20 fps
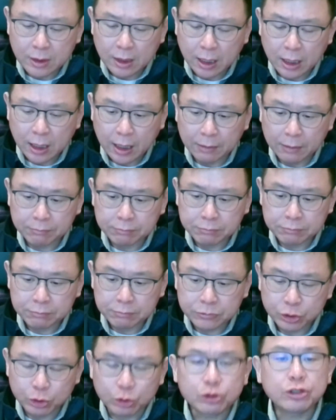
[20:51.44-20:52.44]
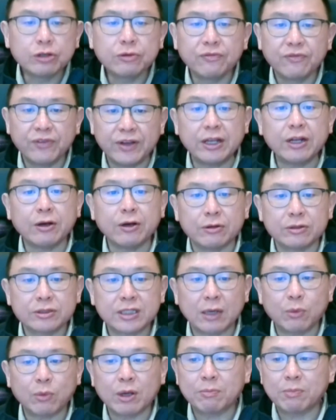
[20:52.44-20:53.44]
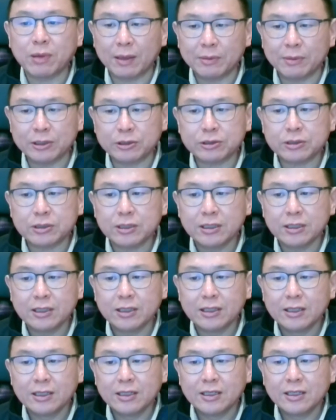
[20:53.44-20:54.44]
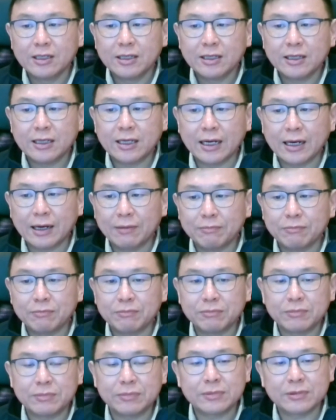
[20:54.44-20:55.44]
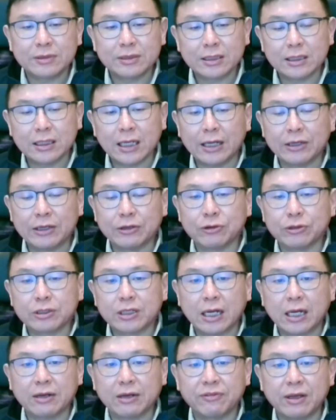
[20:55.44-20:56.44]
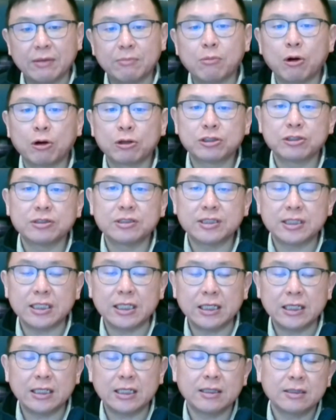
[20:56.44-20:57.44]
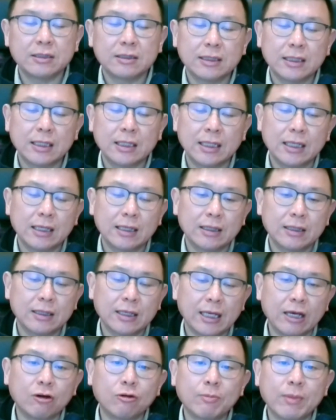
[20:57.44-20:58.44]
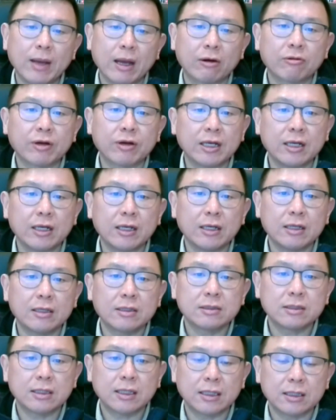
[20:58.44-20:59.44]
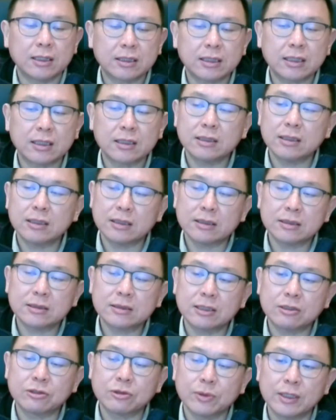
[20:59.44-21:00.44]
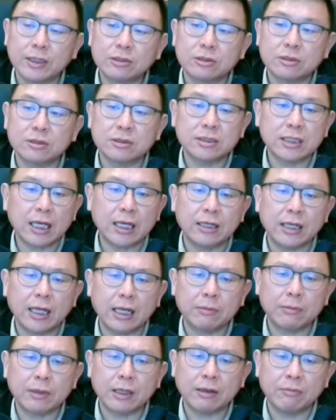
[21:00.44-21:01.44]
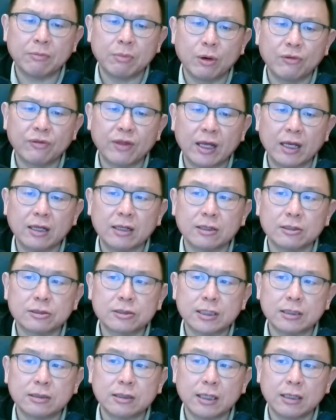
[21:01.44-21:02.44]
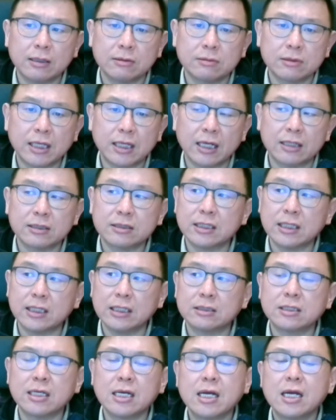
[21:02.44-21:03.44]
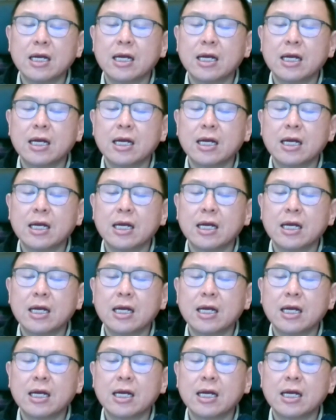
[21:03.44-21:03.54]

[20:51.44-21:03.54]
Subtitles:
YouTube videos that we published um, under kind of emergency Hail Mary situations in both English and Cantonese,